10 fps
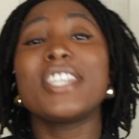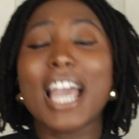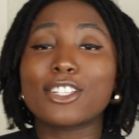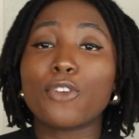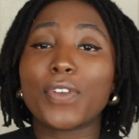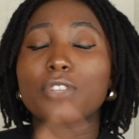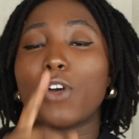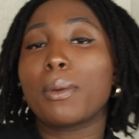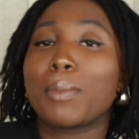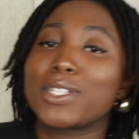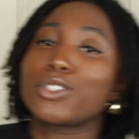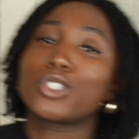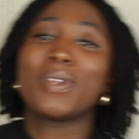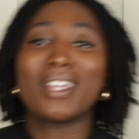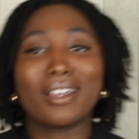Yes, don't forget to follow me on my
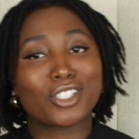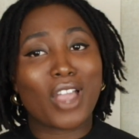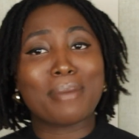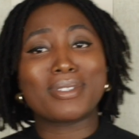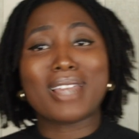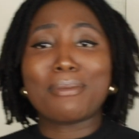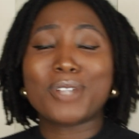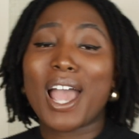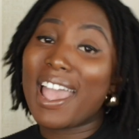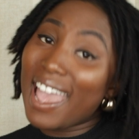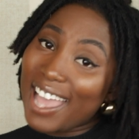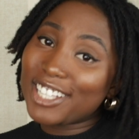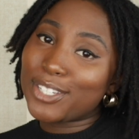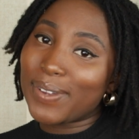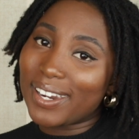social media, Instagram, Snapchat,
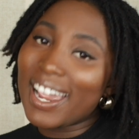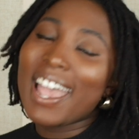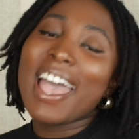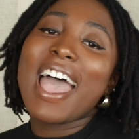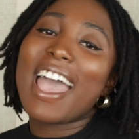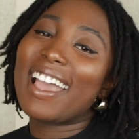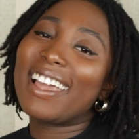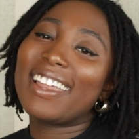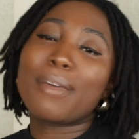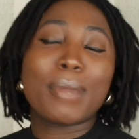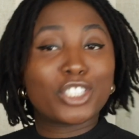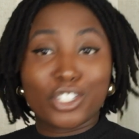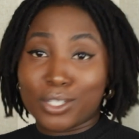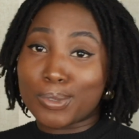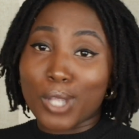and Twitter, and make sure
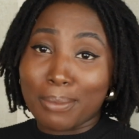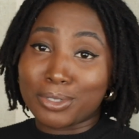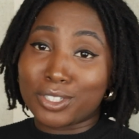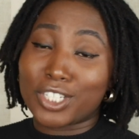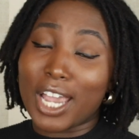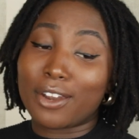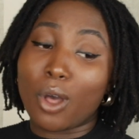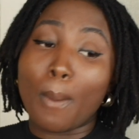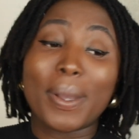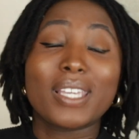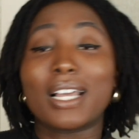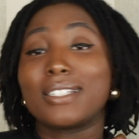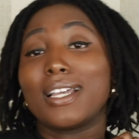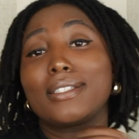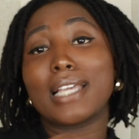you subscribe to the channel. But
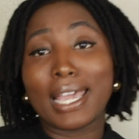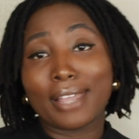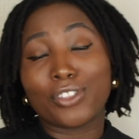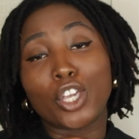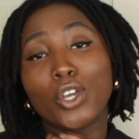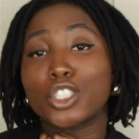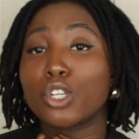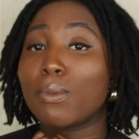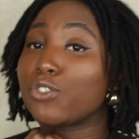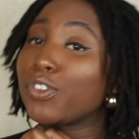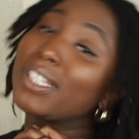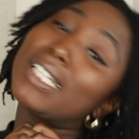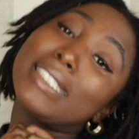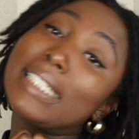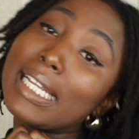yes, that's it. Thank you guys so much for
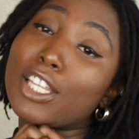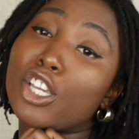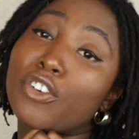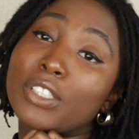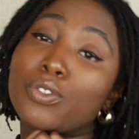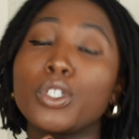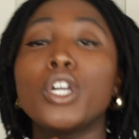listening. Thank you guys